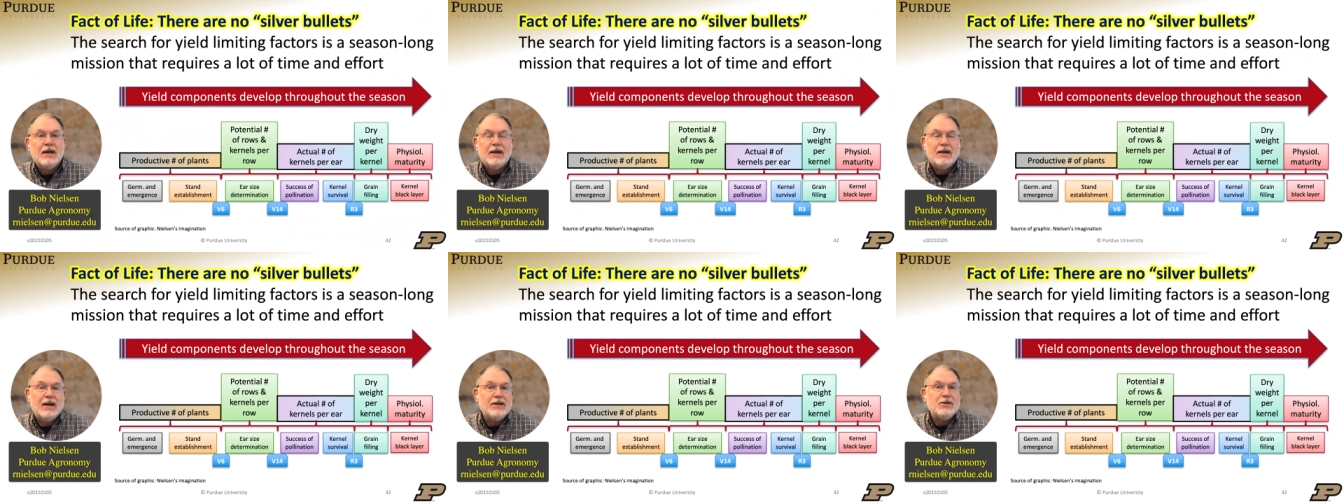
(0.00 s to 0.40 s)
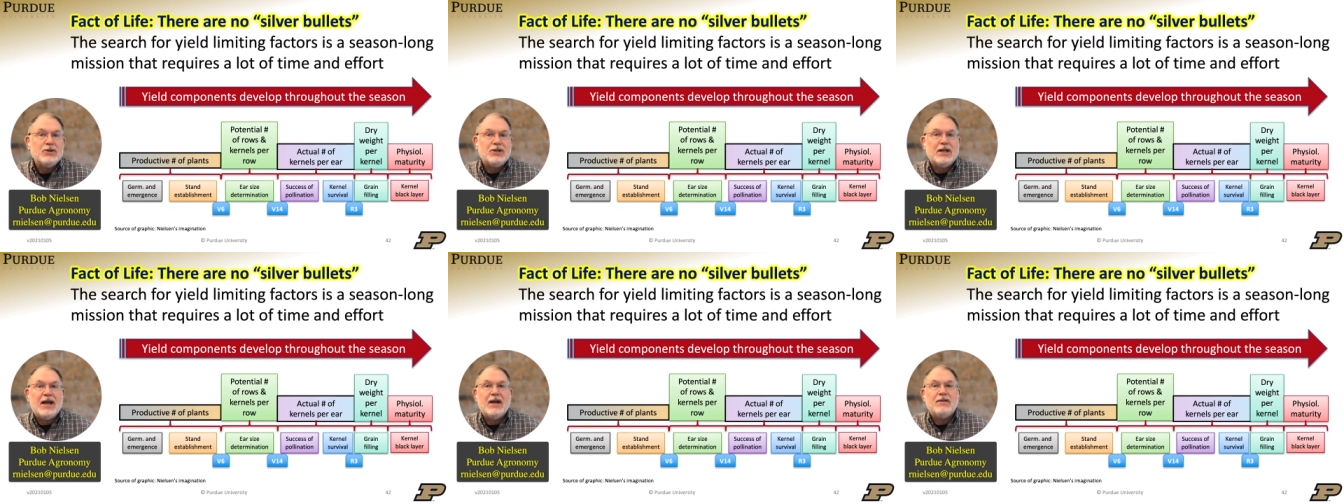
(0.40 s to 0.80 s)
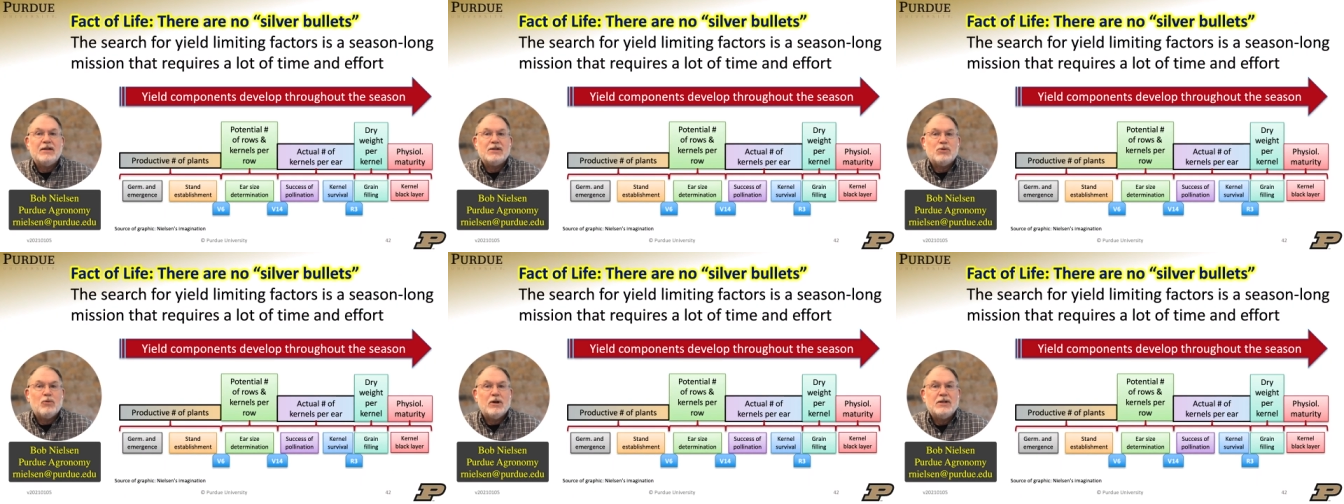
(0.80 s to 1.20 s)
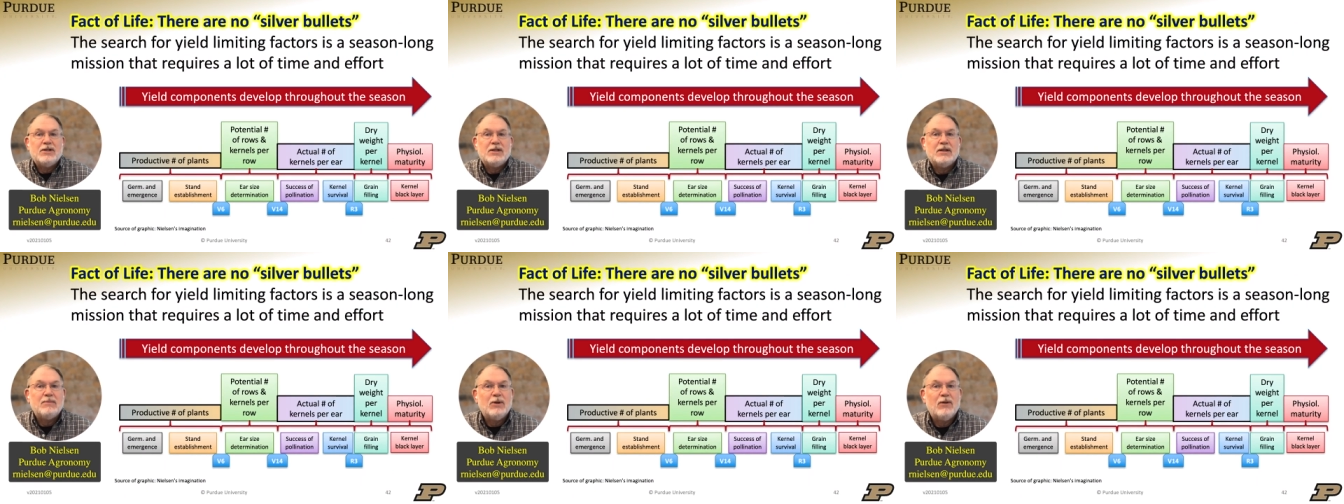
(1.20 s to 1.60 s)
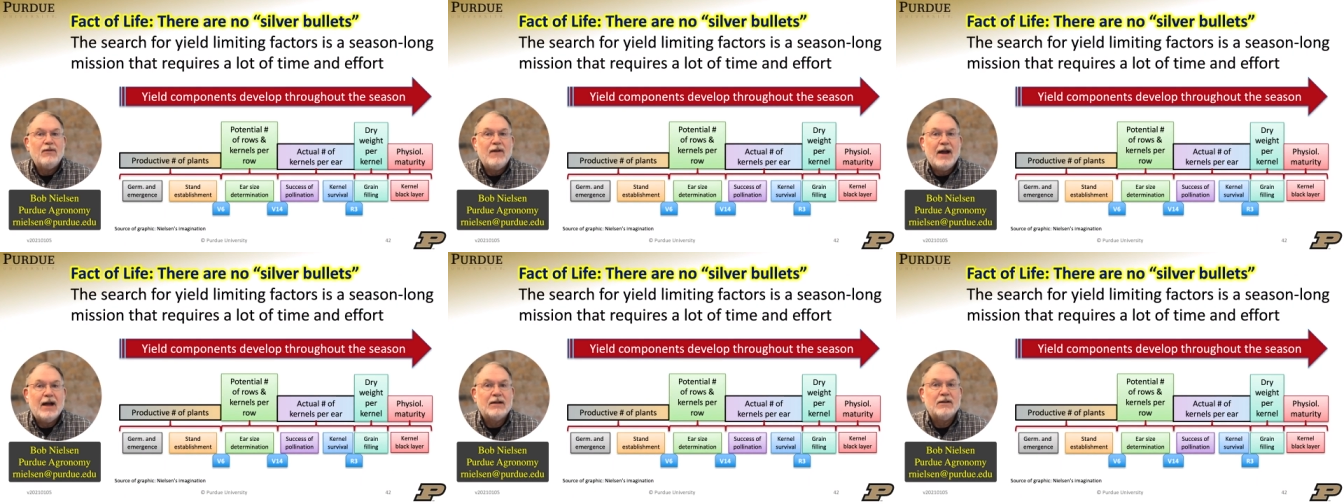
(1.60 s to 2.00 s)
And understand this one simple
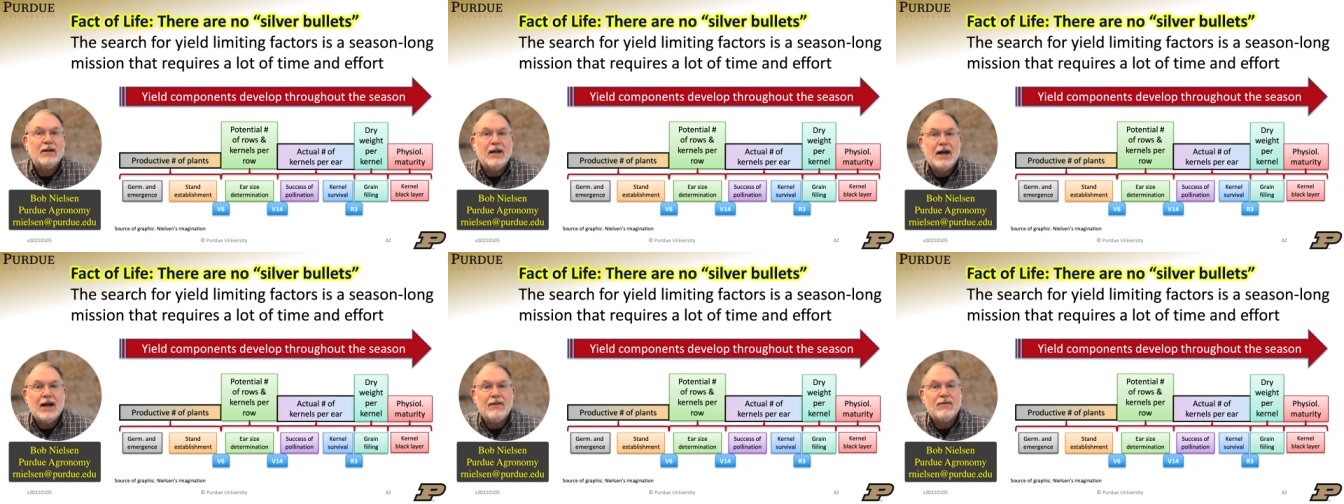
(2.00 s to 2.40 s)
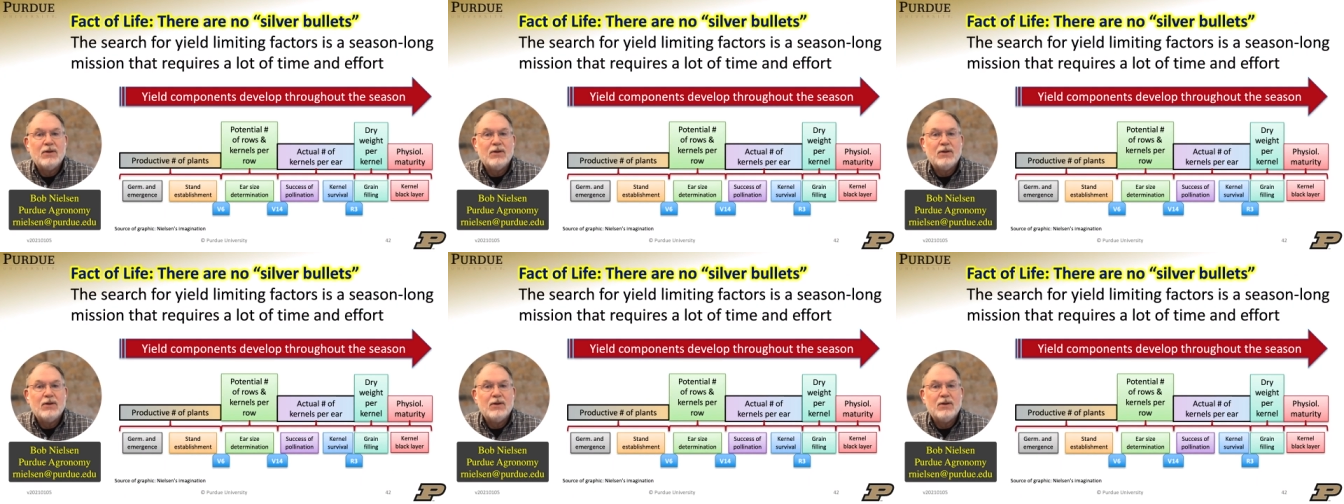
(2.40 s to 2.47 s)
fact of life.